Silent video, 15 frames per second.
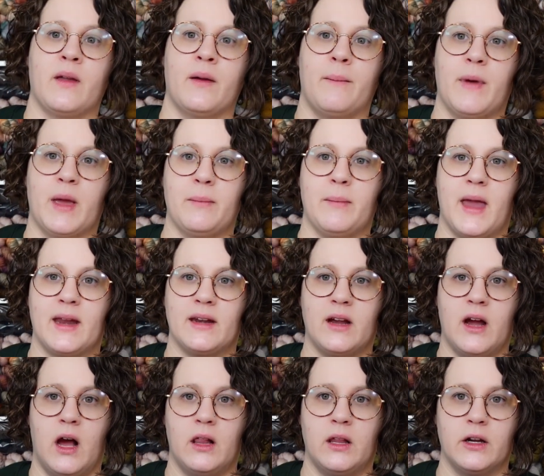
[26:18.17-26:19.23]
My main
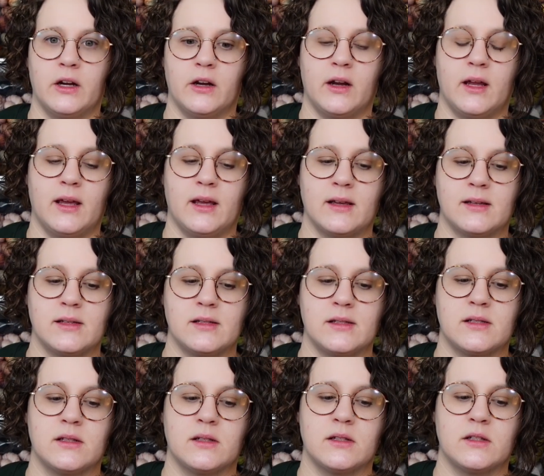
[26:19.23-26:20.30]
color
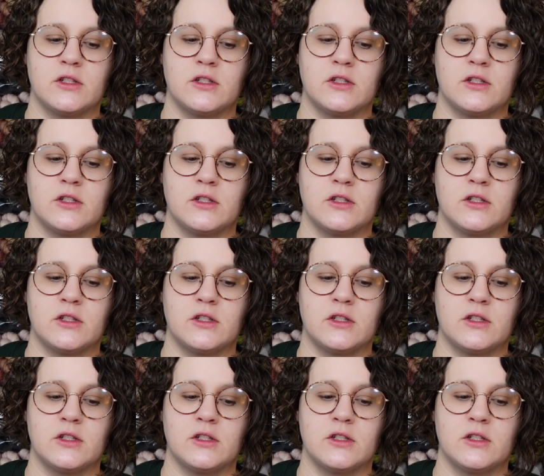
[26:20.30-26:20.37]
is